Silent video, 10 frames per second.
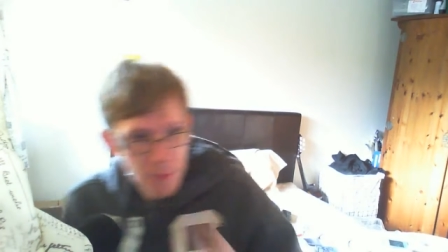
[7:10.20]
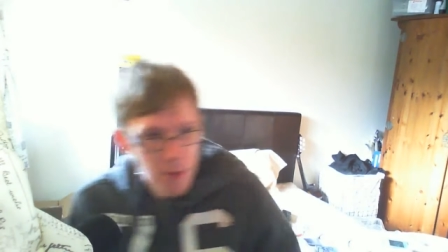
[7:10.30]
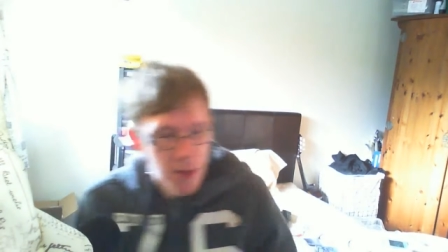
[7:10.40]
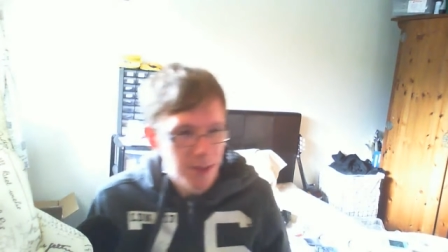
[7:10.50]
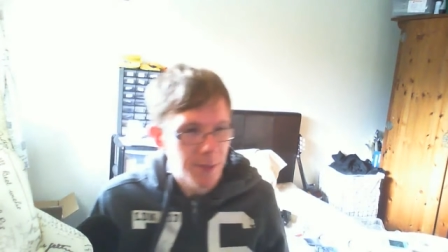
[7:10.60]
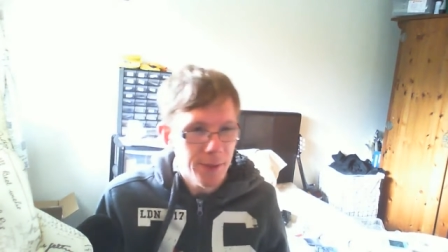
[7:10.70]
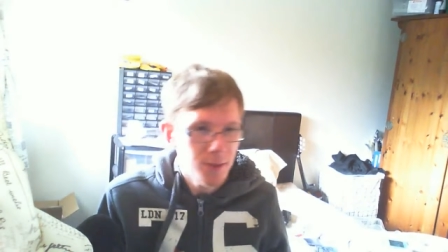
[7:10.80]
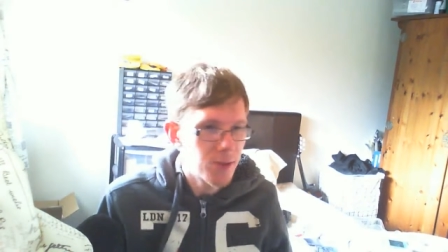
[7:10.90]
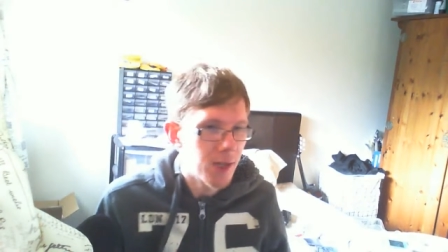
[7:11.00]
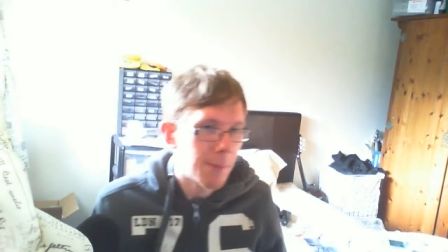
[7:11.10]
except in
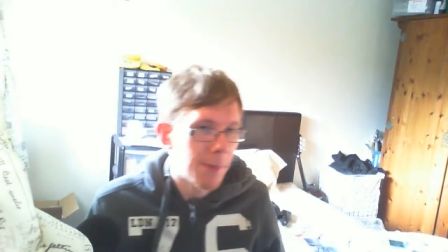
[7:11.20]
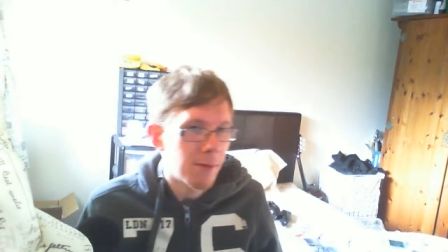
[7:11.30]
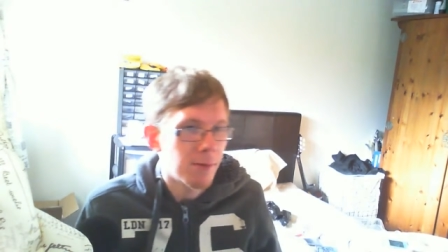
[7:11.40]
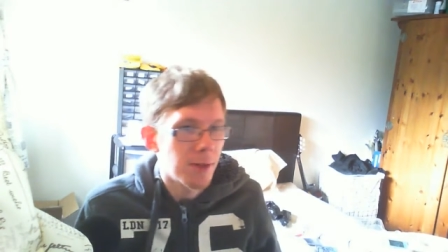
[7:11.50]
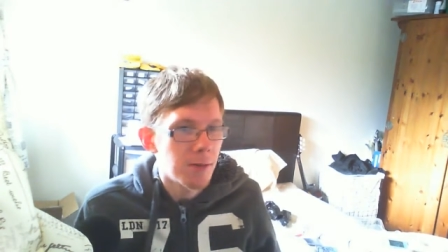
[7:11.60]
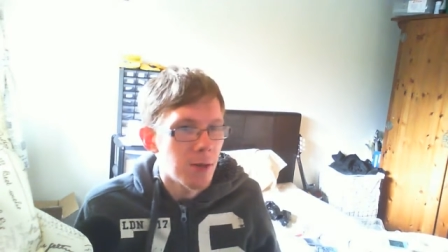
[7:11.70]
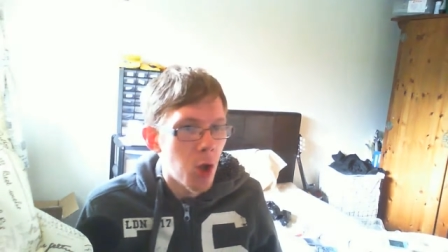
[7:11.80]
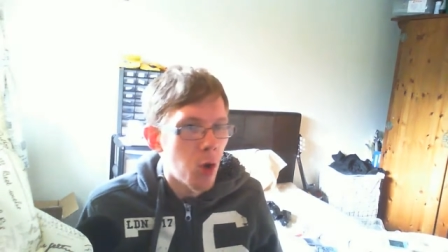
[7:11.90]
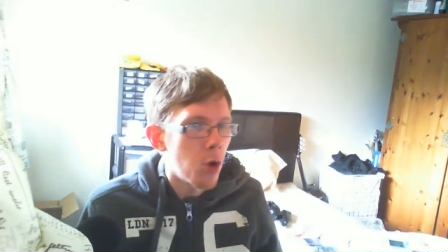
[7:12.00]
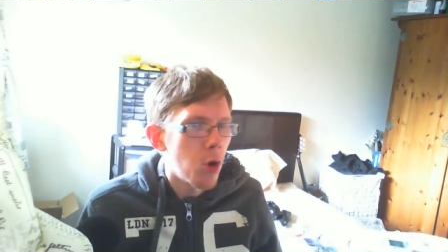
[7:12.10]
this deck apparently,
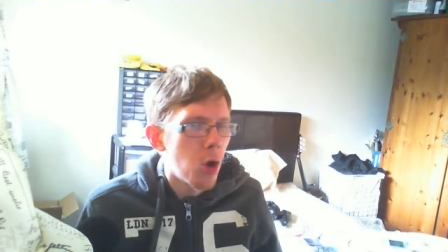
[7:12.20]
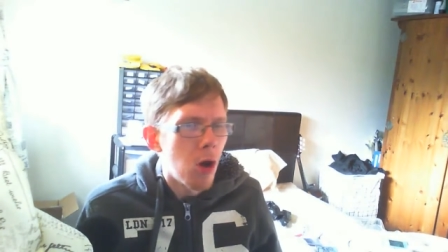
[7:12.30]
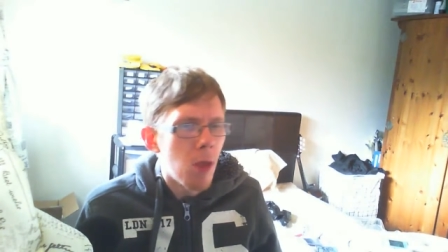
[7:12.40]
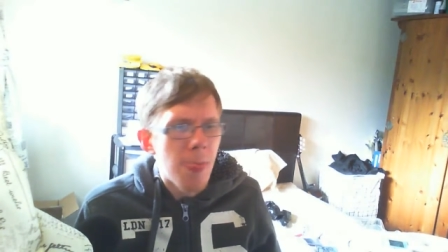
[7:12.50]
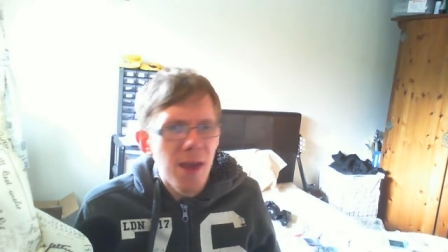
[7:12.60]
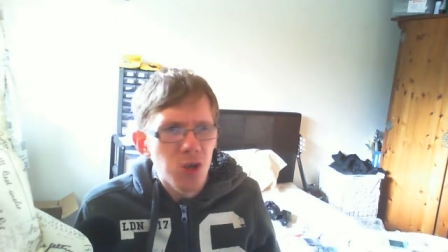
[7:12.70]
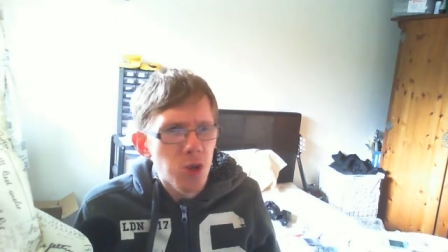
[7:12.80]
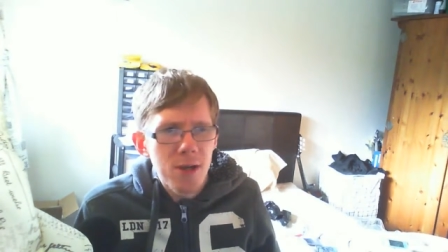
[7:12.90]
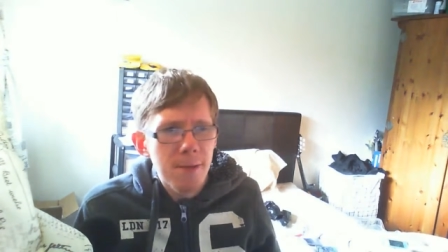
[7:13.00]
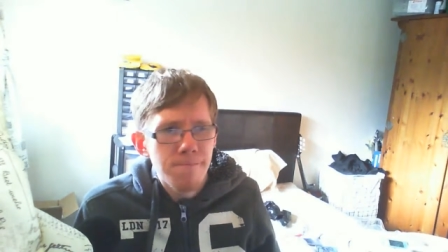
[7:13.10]
there
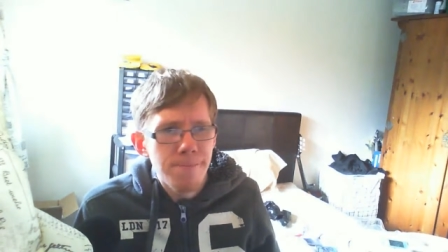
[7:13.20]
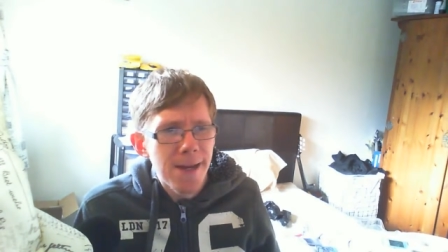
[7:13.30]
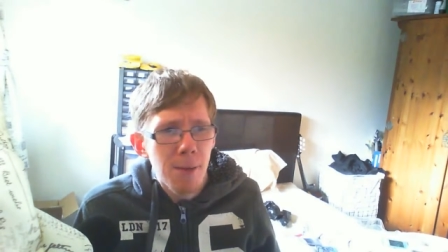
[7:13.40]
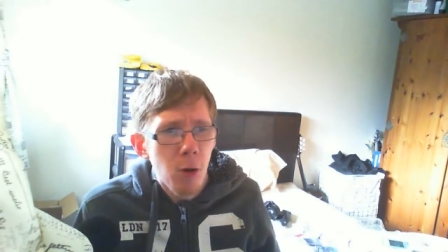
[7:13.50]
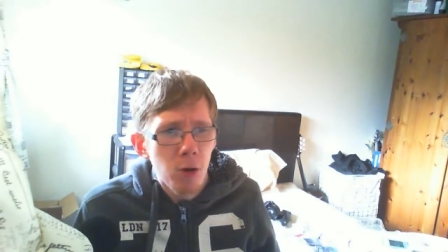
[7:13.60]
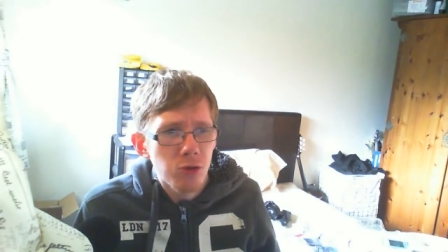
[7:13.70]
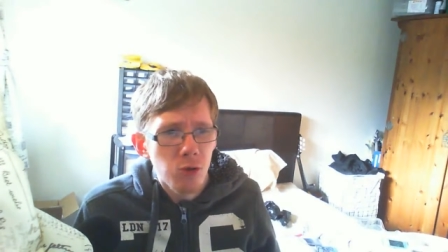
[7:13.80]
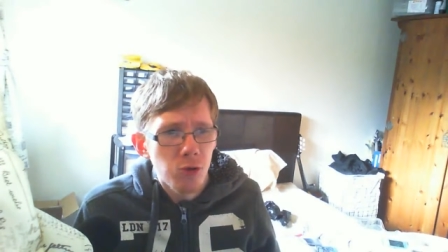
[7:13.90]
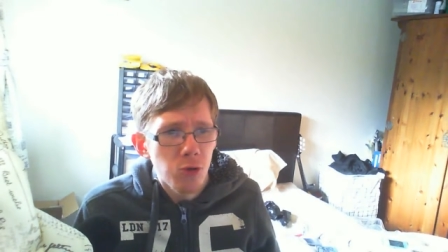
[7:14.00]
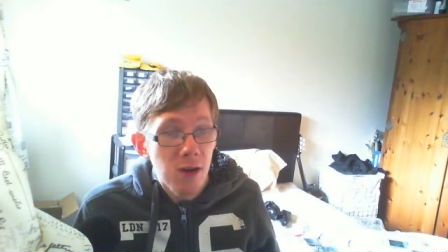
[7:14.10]
shouldn't be a monster
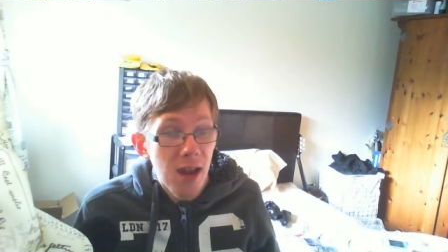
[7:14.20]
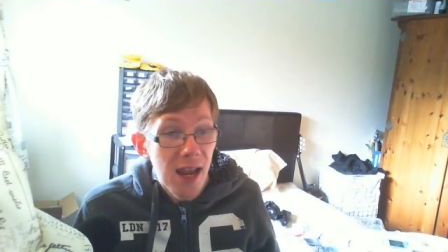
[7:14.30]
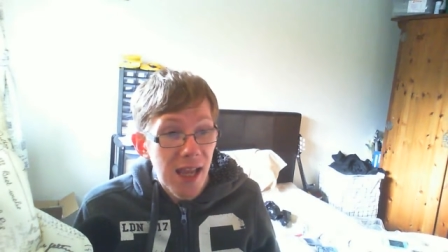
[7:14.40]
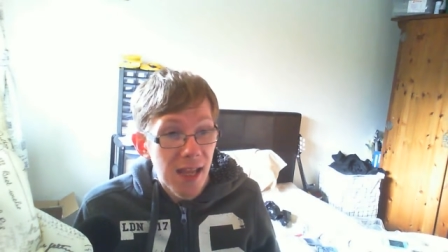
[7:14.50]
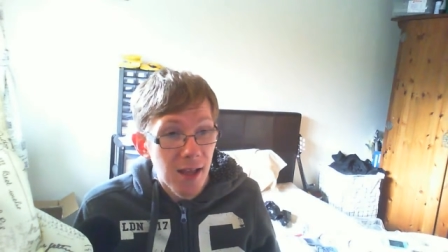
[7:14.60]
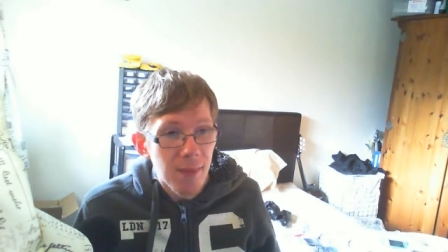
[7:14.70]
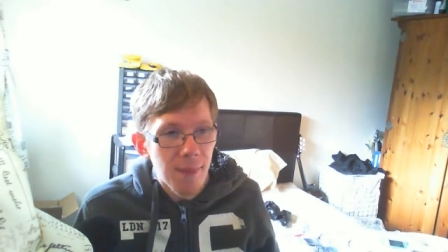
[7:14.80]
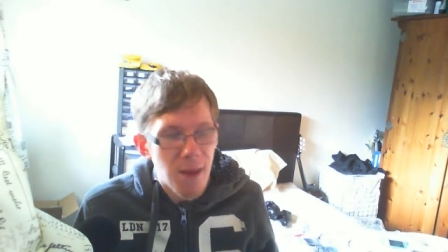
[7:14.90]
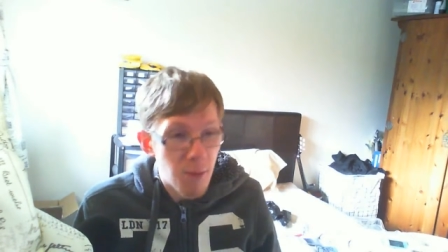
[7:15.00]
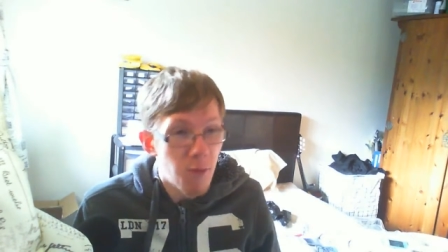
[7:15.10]
in your deck,
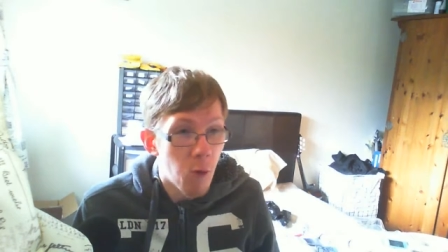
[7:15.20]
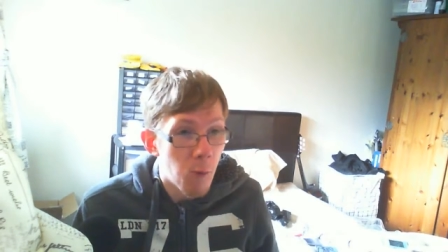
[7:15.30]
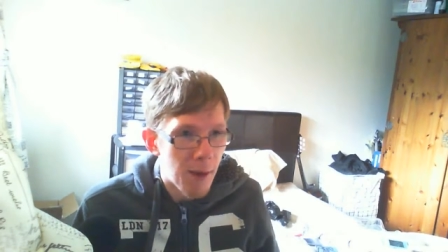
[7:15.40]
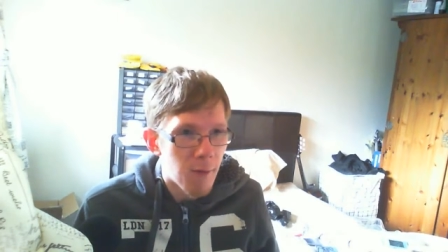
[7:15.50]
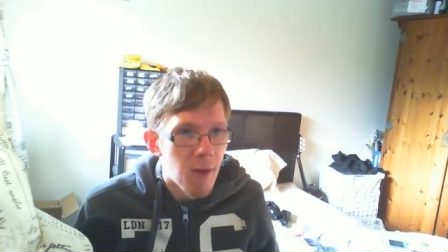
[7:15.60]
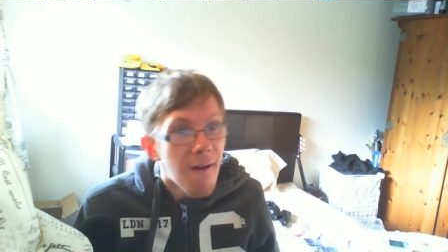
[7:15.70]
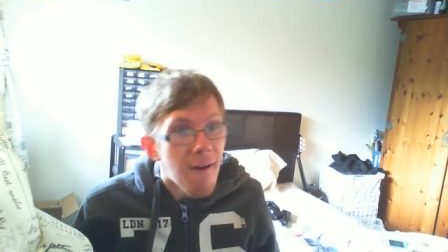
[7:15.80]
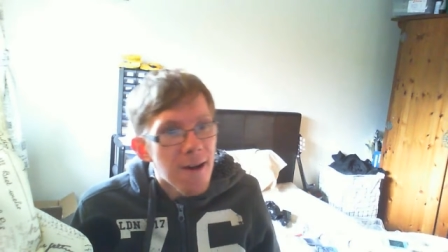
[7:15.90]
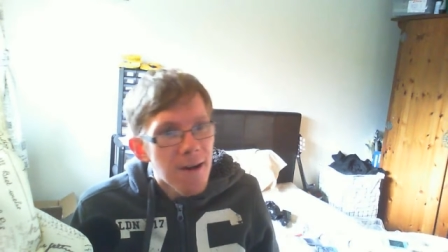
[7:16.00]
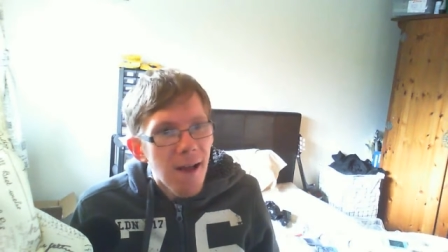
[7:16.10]
performance pal,
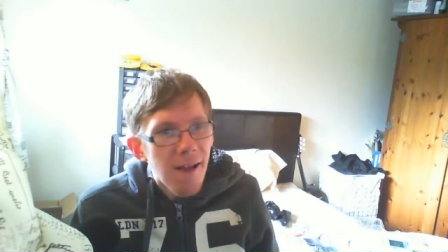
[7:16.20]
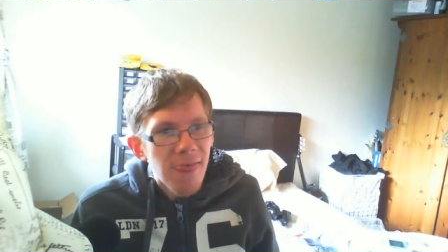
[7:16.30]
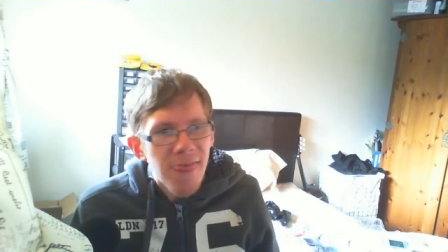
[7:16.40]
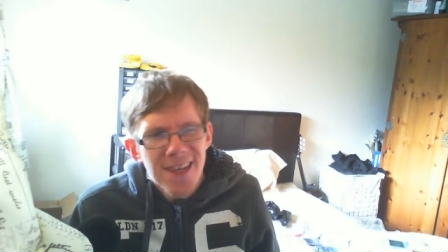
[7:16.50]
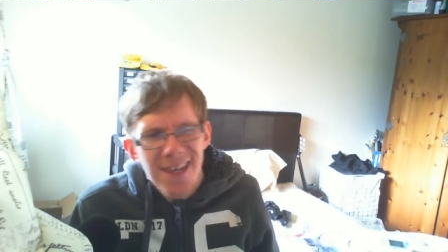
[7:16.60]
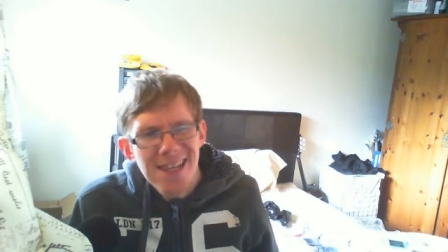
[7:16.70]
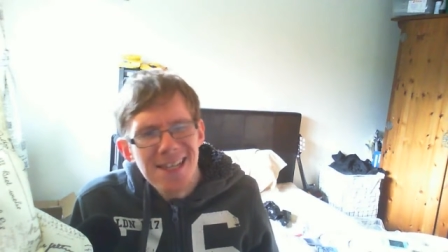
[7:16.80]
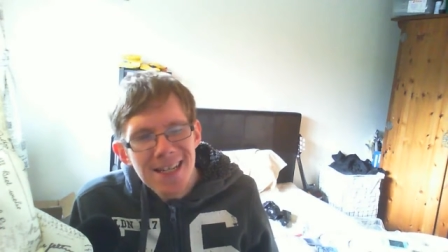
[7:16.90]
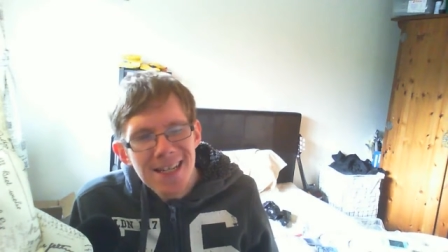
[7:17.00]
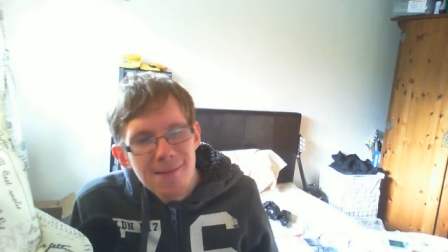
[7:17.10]
that
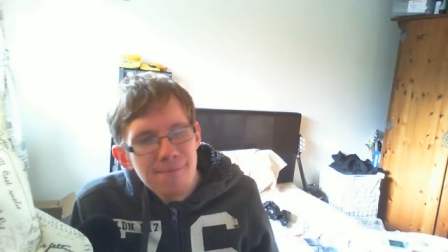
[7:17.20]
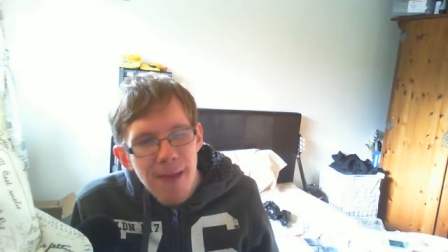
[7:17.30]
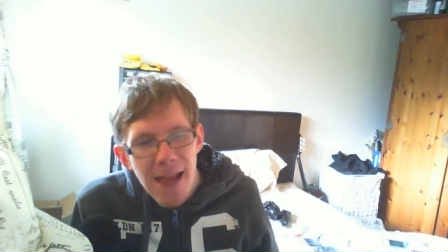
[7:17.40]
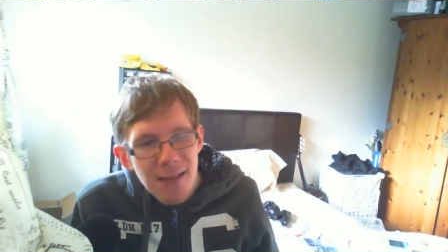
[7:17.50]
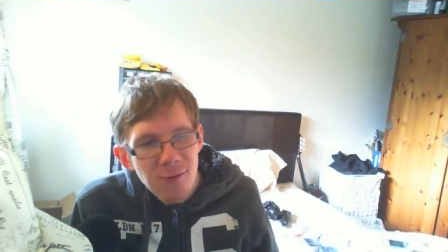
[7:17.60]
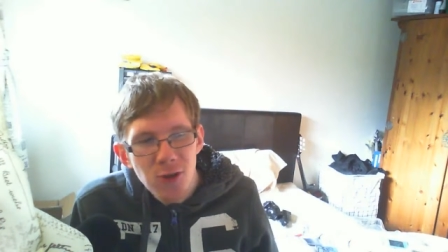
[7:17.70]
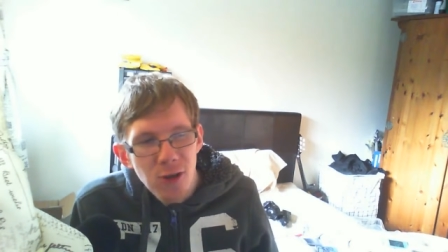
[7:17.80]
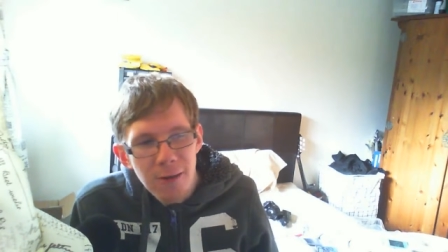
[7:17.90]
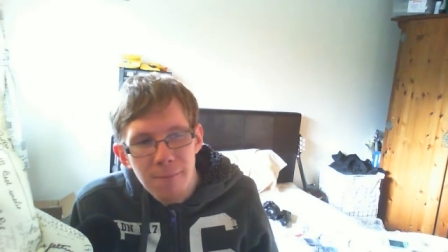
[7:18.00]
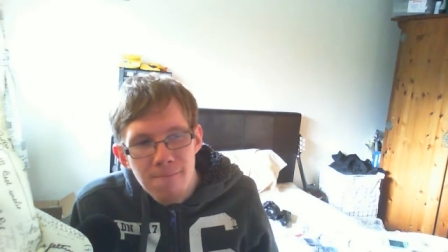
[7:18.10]
isn't a
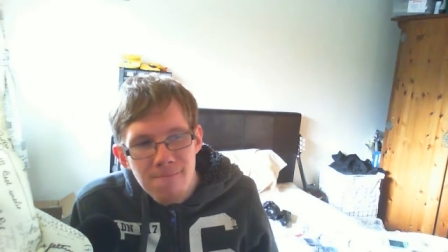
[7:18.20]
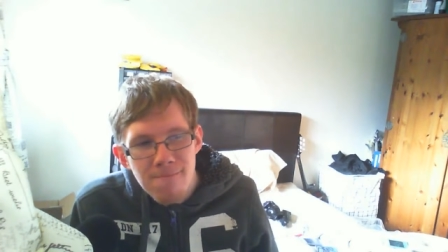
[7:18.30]
pendulum.